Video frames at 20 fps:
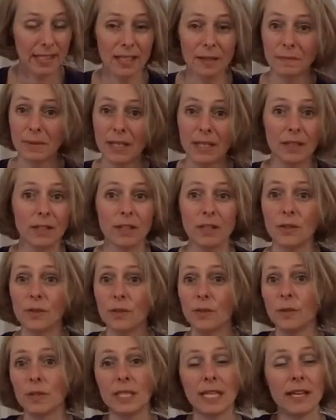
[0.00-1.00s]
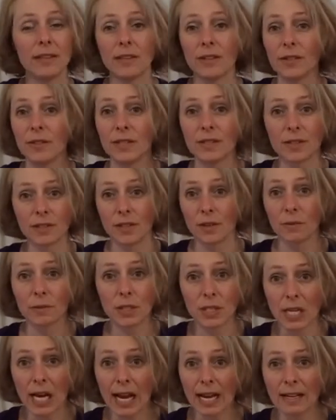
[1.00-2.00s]
being used, and there is no
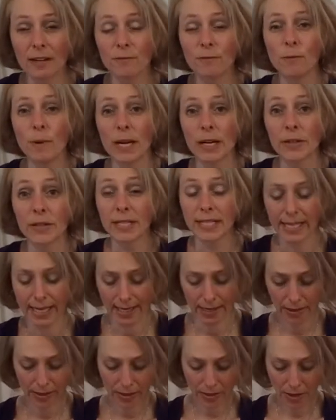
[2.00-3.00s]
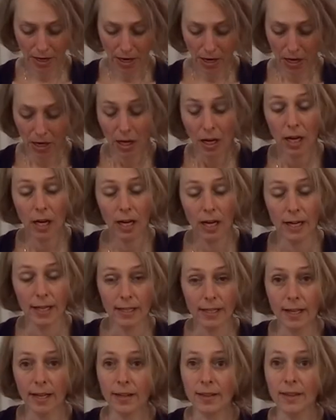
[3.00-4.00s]
sign of wear and tear
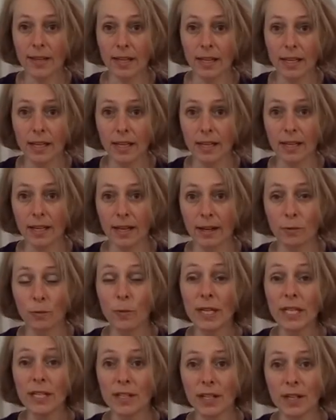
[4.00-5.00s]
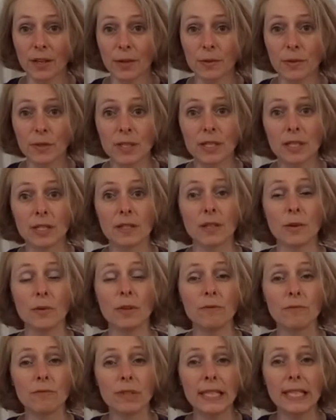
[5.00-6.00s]
on the windows. So
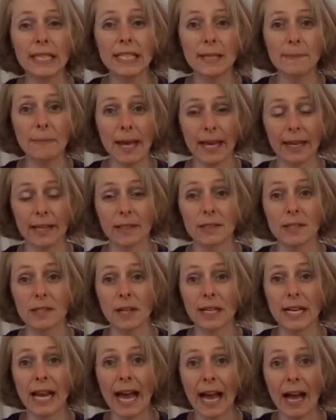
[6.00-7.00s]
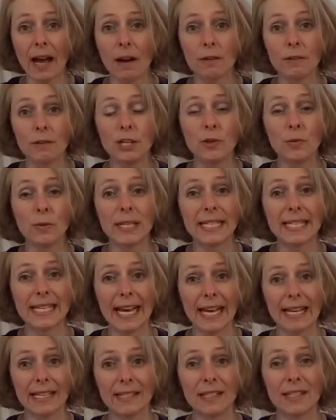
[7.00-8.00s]
it really depends on how you
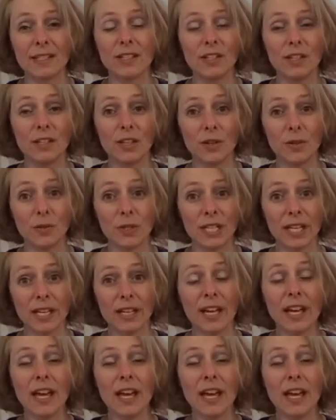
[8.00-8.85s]
intend to use it.